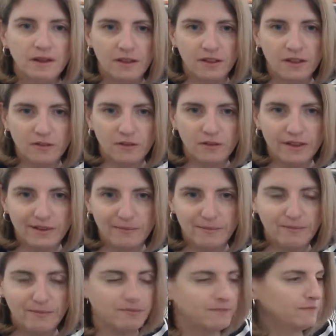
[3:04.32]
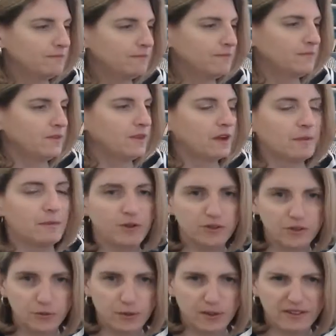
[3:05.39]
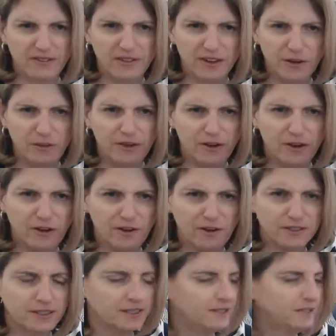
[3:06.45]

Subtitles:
They're really the commercial ones. I forget what they're called.